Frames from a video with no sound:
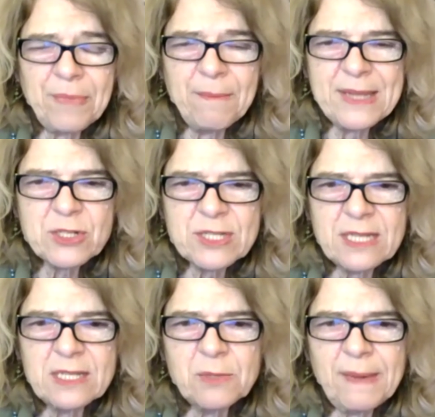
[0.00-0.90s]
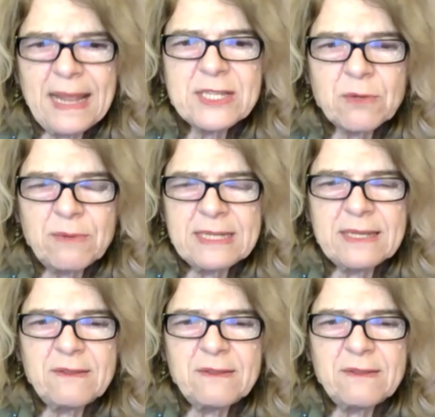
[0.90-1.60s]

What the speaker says: measures into place already,